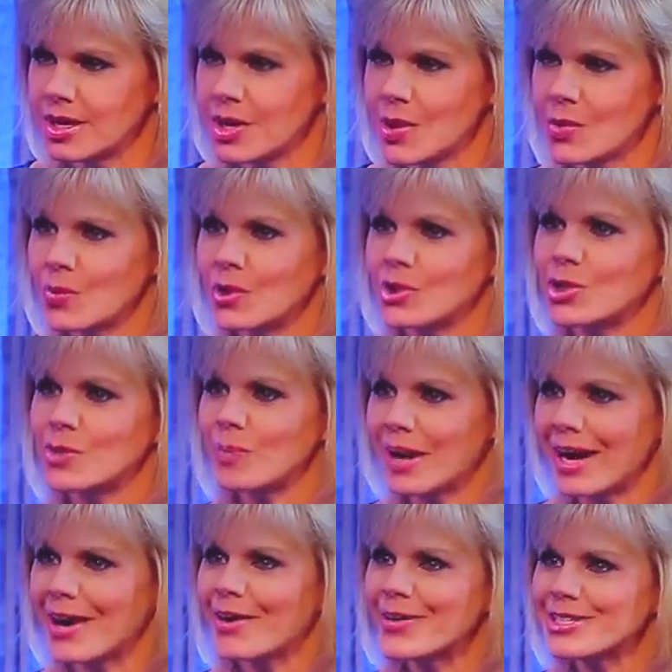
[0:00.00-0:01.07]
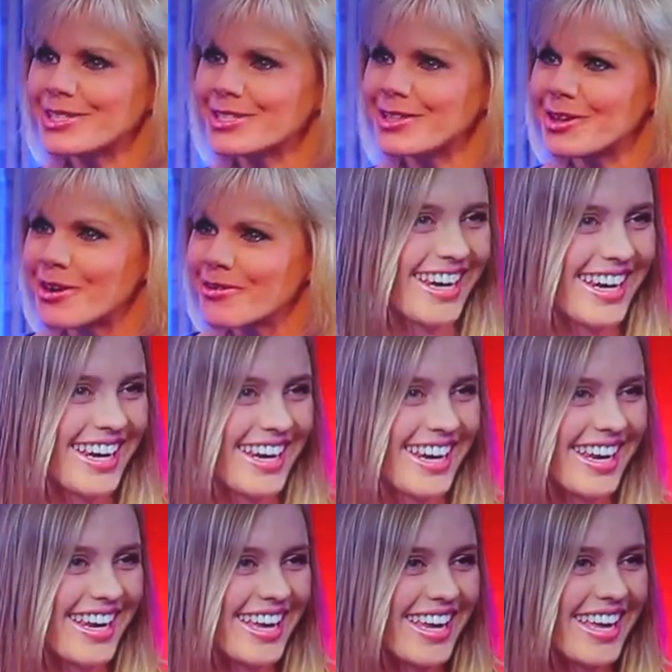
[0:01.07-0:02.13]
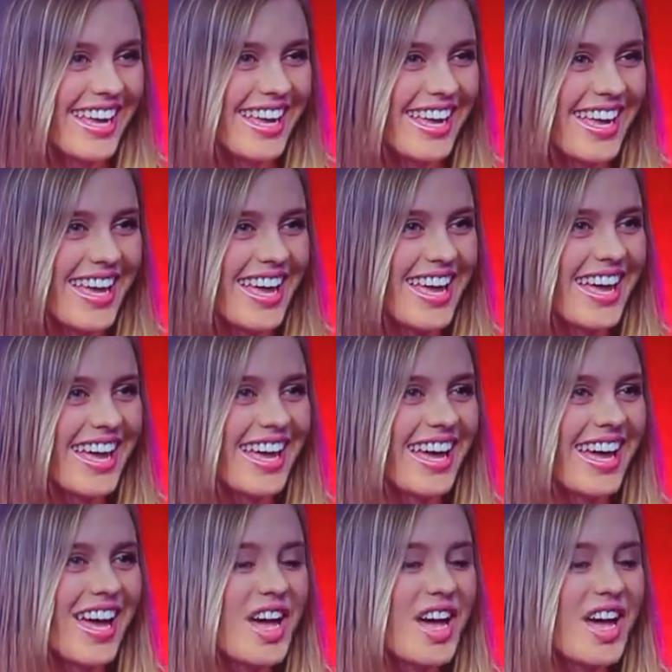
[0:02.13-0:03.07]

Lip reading: Were your parents nervous that you were going to do this climb?